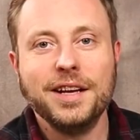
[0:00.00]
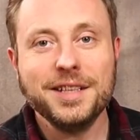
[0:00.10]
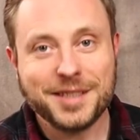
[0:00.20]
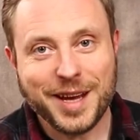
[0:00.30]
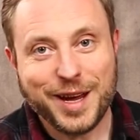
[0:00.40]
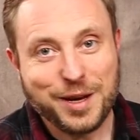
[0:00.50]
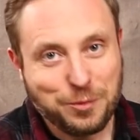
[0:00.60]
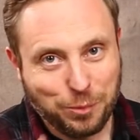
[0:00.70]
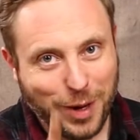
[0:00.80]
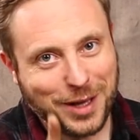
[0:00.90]
I did say
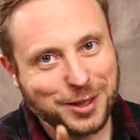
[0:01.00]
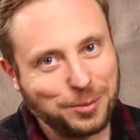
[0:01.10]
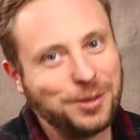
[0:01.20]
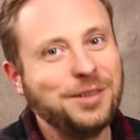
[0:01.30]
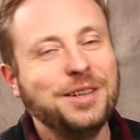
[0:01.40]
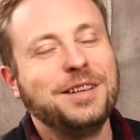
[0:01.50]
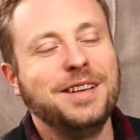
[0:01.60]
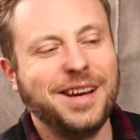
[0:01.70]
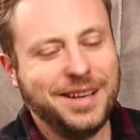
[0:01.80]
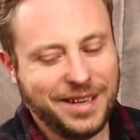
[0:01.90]
possible,
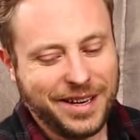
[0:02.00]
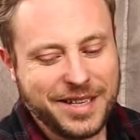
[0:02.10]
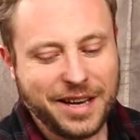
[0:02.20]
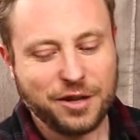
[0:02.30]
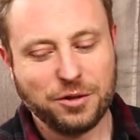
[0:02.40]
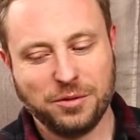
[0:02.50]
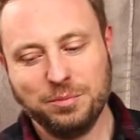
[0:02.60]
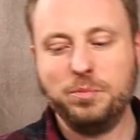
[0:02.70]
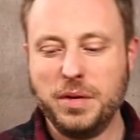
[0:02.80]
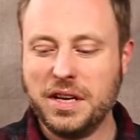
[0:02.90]
not identical,
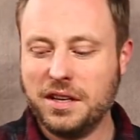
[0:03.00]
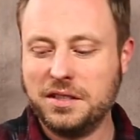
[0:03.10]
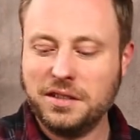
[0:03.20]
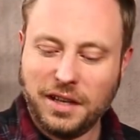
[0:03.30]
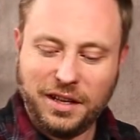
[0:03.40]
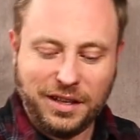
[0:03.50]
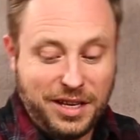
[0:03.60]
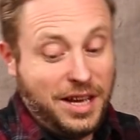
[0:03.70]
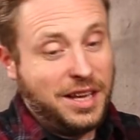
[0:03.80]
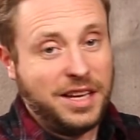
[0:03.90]
because
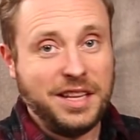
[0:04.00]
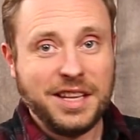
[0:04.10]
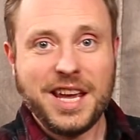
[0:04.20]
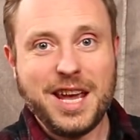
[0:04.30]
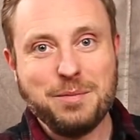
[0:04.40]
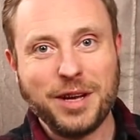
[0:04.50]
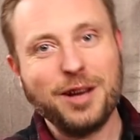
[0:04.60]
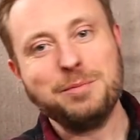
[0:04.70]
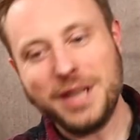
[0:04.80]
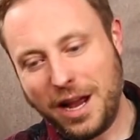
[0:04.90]
in the game it
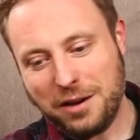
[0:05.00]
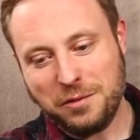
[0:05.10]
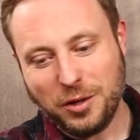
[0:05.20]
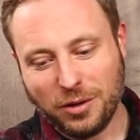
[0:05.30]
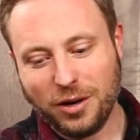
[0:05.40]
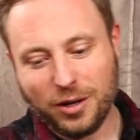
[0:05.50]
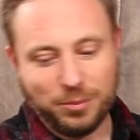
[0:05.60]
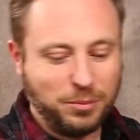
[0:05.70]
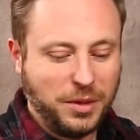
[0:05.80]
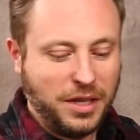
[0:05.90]
comes out of your
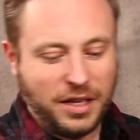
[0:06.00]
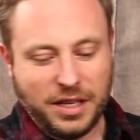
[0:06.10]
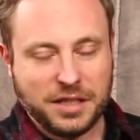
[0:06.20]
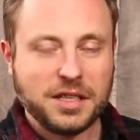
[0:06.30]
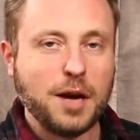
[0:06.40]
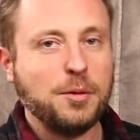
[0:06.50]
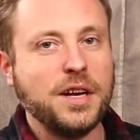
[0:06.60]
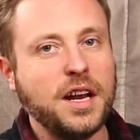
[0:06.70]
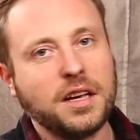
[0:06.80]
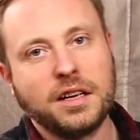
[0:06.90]
arm and it's
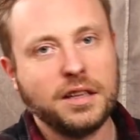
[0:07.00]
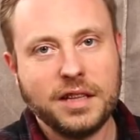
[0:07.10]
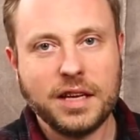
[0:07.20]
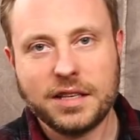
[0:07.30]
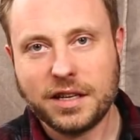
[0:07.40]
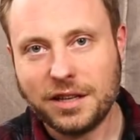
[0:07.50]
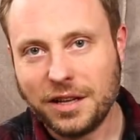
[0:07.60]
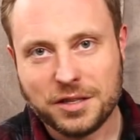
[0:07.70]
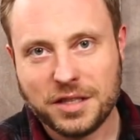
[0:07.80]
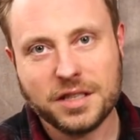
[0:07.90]
cybernetic. That
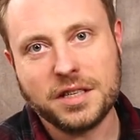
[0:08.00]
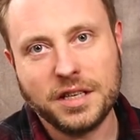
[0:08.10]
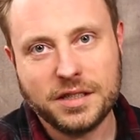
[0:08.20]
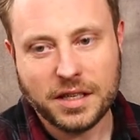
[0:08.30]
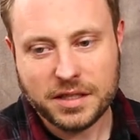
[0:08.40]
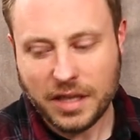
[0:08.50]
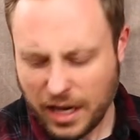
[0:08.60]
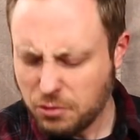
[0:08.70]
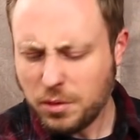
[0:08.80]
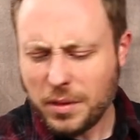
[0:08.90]
technology doesn't exist,
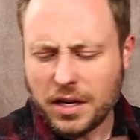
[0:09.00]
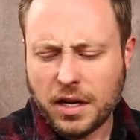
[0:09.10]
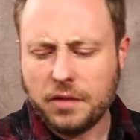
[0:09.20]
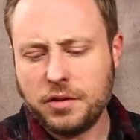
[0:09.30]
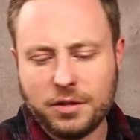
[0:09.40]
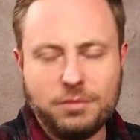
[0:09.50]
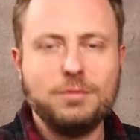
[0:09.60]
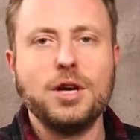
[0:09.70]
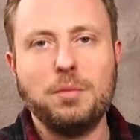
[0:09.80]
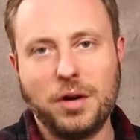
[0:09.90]
and it would mean I'd have to
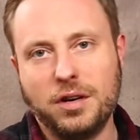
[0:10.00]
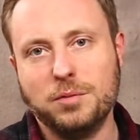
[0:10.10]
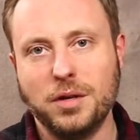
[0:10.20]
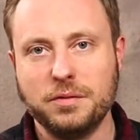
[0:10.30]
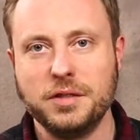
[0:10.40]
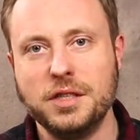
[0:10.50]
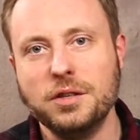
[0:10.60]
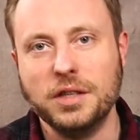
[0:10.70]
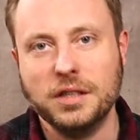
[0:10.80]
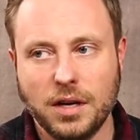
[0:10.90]
chop my arm off to
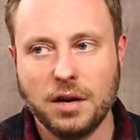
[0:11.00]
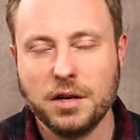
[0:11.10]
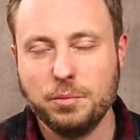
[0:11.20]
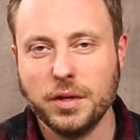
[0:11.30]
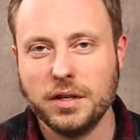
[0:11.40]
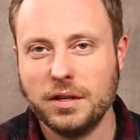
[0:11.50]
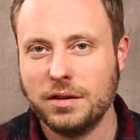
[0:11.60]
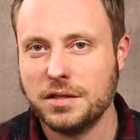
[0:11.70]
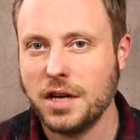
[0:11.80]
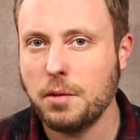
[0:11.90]
do it. I'm gonna build it
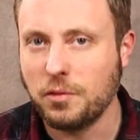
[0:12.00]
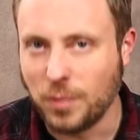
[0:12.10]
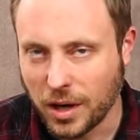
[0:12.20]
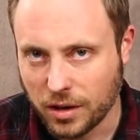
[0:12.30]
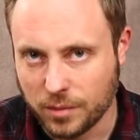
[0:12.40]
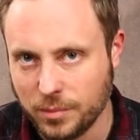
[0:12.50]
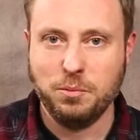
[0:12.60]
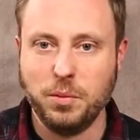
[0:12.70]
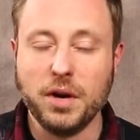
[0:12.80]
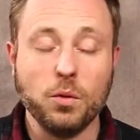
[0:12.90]
on top of my
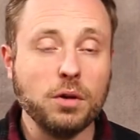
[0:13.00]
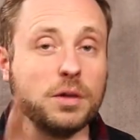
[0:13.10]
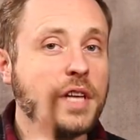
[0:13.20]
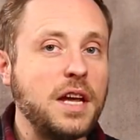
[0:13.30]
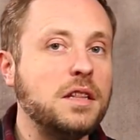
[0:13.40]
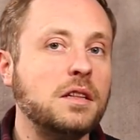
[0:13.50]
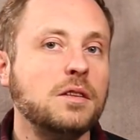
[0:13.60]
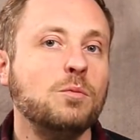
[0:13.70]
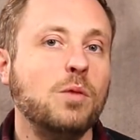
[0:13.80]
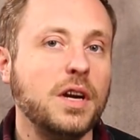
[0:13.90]
arm, but it will retain
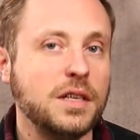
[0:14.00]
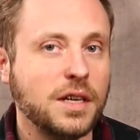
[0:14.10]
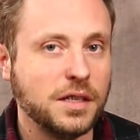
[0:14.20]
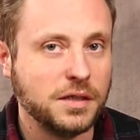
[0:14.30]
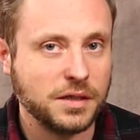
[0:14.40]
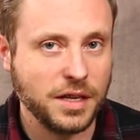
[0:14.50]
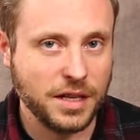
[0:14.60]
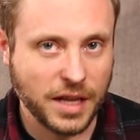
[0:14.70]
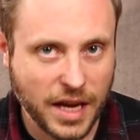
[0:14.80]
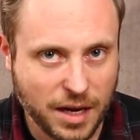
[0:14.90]
what it does
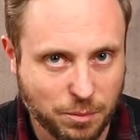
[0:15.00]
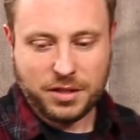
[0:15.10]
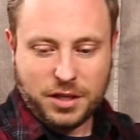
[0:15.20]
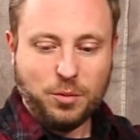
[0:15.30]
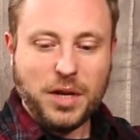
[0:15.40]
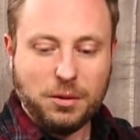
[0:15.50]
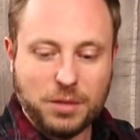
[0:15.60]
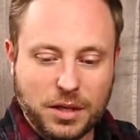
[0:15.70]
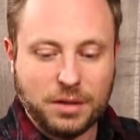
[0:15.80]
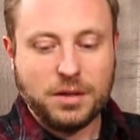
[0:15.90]
in the game. Still be able
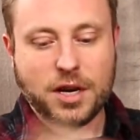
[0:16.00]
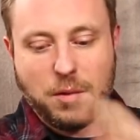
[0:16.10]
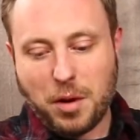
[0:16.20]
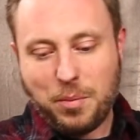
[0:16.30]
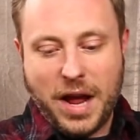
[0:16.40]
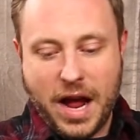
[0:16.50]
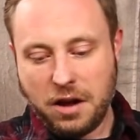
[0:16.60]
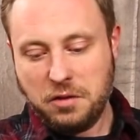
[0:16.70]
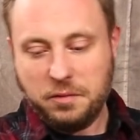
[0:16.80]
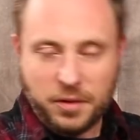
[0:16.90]
to come up
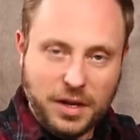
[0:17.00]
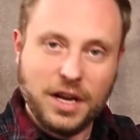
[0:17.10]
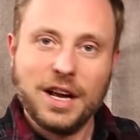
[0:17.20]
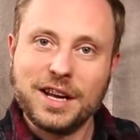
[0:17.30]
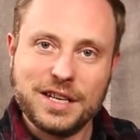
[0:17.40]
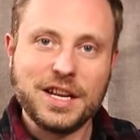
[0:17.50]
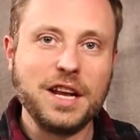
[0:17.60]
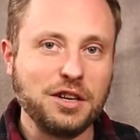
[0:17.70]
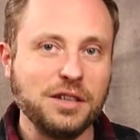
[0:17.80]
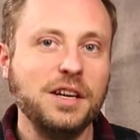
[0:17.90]
out of a
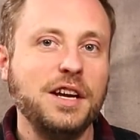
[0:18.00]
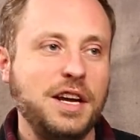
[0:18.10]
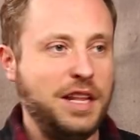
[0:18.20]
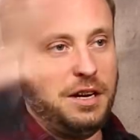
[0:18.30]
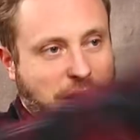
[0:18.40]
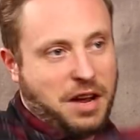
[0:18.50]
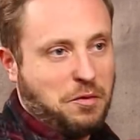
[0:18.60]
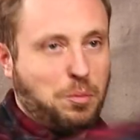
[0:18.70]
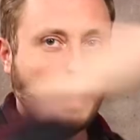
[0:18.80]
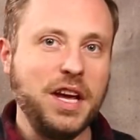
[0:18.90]
container, and I'll have
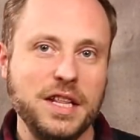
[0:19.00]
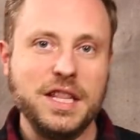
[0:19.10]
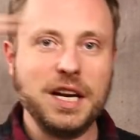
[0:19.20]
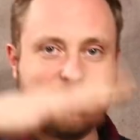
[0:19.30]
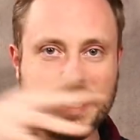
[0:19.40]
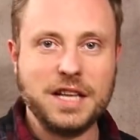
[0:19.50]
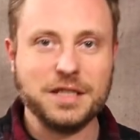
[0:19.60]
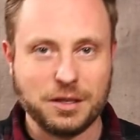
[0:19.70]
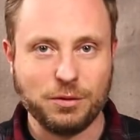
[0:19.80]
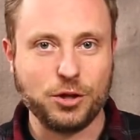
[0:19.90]
a blade that
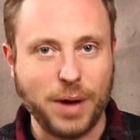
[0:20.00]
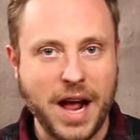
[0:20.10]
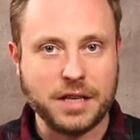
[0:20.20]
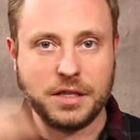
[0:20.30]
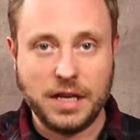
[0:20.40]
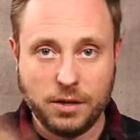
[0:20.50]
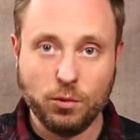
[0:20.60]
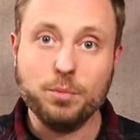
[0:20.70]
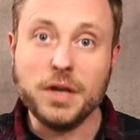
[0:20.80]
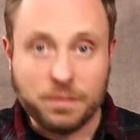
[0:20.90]
extends and retracts, and it
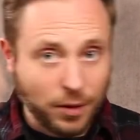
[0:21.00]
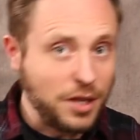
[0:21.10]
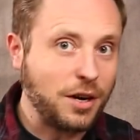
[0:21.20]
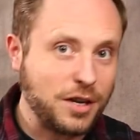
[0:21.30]
will be fully